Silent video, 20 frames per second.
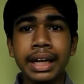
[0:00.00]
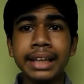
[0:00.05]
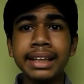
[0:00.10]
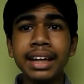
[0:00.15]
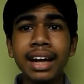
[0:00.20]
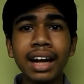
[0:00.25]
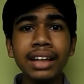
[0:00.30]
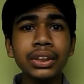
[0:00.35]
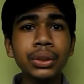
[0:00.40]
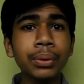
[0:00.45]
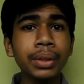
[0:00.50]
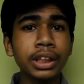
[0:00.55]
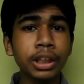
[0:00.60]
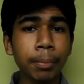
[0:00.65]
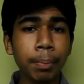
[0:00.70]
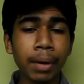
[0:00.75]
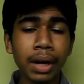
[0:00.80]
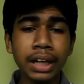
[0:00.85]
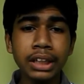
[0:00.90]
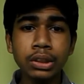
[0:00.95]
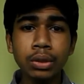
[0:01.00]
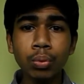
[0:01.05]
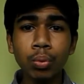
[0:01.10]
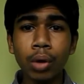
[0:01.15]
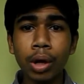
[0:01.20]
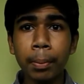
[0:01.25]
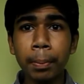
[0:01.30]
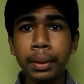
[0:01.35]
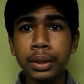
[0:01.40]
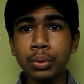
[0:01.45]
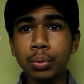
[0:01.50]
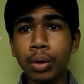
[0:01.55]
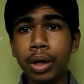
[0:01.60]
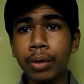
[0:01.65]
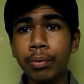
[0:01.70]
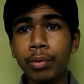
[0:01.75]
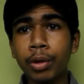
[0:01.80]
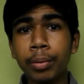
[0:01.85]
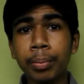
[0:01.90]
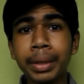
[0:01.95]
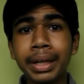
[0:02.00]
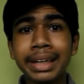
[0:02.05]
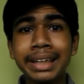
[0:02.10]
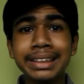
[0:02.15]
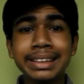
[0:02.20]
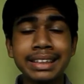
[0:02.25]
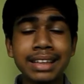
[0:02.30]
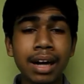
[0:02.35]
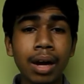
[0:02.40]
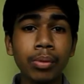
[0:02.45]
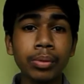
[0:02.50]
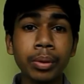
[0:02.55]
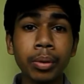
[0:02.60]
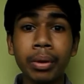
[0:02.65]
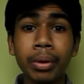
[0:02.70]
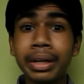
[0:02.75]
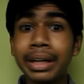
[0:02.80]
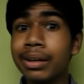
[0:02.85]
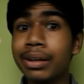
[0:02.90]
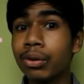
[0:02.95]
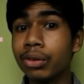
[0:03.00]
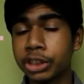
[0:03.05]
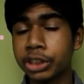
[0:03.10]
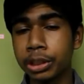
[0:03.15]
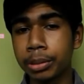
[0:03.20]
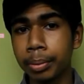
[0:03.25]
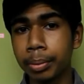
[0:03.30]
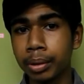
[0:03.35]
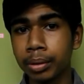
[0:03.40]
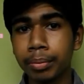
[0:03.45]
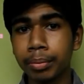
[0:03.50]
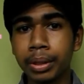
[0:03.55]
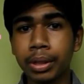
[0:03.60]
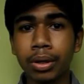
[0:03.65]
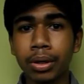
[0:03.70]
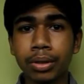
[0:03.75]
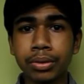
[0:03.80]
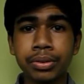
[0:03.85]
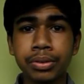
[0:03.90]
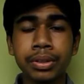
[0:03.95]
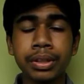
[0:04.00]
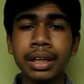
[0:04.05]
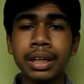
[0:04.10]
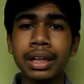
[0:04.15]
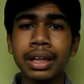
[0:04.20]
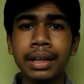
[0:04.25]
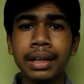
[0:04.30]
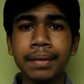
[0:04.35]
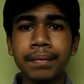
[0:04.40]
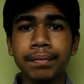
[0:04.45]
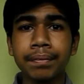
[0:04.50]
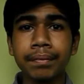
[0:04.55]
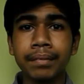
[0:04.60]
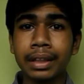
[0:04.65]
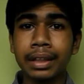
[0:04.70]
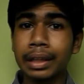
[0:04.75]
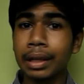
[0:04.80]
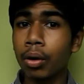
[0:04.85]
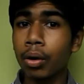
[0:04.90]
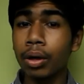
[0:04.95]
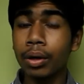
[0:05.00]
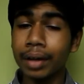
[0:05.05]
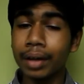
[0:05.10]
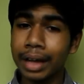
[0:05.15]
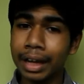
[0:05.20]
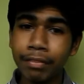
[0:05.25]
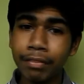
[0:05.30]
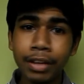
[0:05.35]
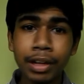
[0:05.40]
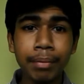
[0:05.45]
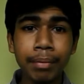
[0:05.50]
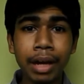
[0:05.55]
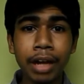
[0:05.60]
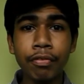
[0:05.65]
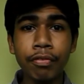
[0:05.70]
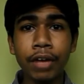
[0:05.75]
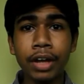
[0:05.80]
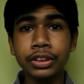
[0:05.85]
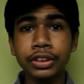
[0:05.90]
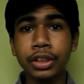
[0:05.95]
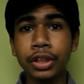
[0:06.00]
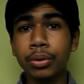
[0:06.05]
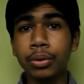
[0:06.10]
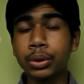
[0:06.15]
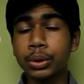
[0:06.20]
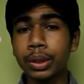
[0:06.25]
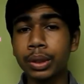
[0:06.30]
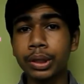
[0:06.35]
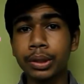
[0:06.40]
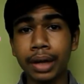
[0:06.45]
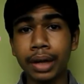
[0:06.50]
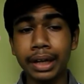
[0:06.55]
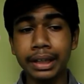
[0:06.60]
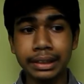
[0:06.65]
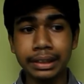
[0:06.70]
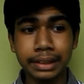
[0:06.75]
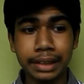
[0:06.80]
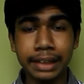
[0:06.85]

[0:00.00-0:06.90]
In the other end, the price of 1 plus 1 will be discounted or negotiable because now every manufacturer usually tries